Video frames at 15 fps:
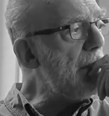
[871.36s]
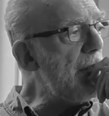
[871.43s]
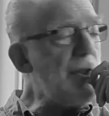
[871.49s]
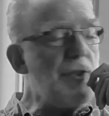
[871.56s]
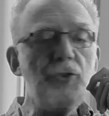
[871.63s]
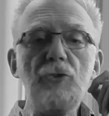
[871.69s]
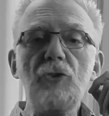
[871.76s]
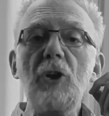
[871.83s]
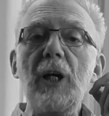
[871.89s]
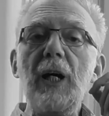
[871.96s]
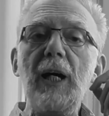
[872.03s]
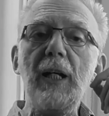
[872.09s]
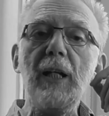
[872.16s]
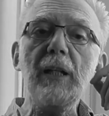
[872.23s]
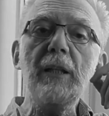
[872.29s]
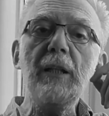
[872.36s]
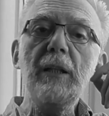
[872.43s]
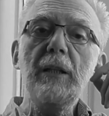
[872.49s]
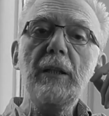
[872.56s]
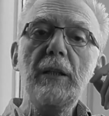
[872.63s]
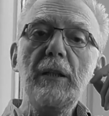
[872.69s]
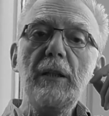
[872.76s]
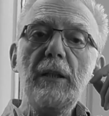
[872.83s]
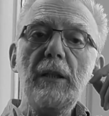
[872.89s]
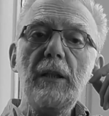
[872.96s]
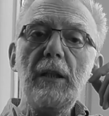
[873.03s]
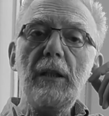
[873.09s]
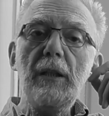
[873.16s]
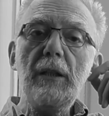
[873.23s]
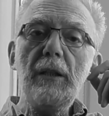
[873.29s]
his child
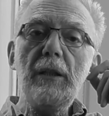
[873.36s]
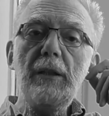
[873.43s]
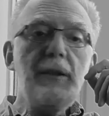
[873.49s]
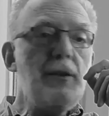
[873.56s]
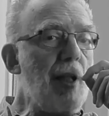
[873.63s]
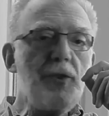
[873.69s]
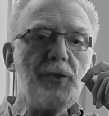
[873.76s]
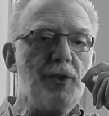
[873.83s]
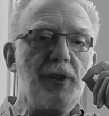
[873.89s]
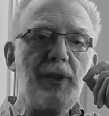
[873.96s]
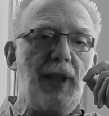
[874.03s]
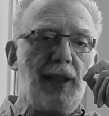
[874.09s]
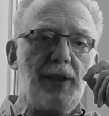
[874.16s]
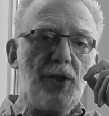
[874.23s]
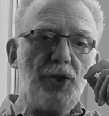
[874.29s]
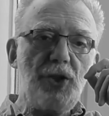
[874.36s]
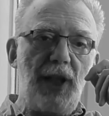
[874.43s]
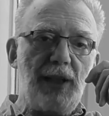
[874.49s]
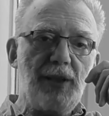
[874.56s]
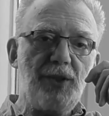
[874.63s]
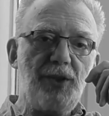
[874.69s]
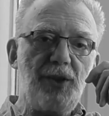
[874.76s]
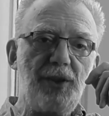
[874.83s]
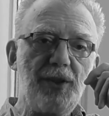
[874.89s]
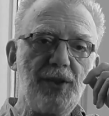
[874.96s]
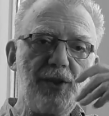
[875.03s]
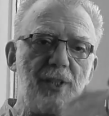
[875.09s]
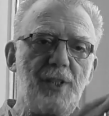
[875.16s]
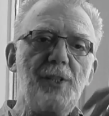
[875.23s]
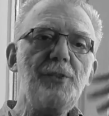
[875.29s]
and doesn't take the child
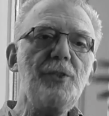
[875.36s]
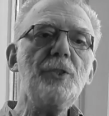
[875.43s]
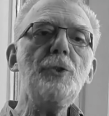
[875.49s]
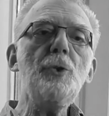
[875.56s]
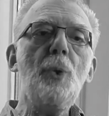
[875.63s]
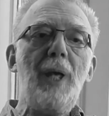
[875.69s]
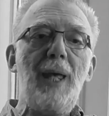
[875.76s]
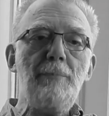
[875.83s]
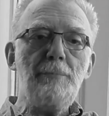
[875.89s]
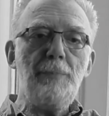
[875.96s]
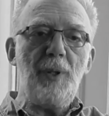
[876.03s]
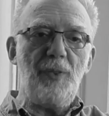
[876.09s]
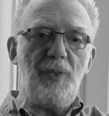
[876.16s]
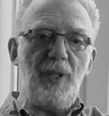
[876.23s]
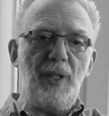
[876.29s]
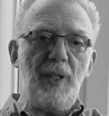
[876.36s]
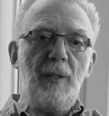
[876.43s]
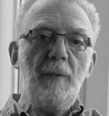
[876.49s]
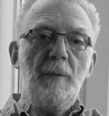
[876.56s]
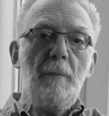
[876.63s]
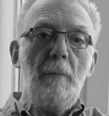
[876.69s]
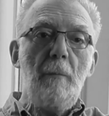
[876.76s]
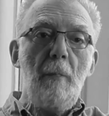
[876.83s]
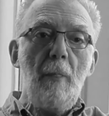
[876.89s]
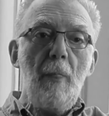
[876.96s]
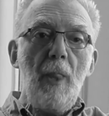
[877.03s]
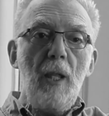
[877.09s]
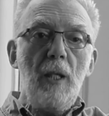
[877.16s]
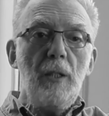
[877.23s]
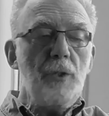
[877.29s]
seriously. There is no empathy.
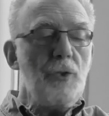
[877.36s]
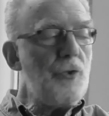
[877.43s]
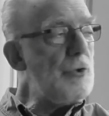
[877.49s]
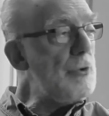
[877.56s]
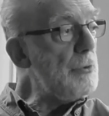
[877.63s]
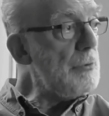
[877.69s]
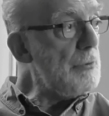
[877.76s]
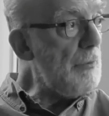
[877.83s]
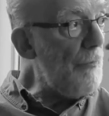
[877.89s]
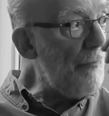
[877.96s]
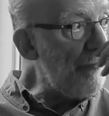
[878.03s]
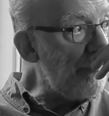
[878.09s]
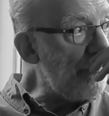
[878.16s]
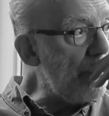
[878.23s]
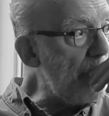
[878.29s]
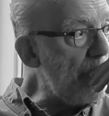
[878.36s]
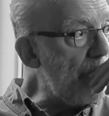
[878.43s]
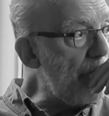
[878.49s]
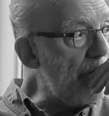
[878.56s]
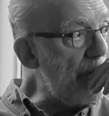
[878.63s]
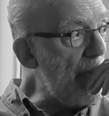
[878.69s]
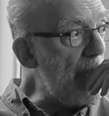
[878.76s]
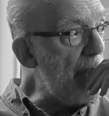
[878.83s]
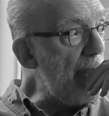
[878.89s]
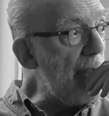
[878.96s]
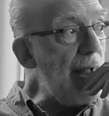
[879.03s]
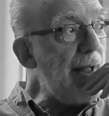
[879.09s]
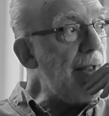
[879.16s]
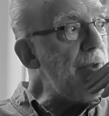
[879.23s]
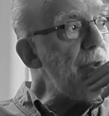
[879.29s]
So
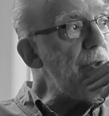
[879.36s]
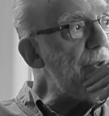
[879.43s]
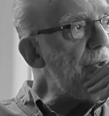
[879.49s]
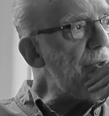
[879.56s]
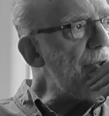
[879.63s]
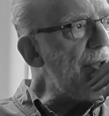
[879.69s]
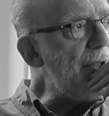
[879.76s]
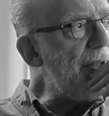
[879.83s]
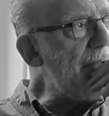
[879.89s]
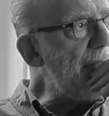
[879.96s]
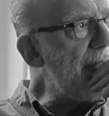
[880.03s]
Laing used to say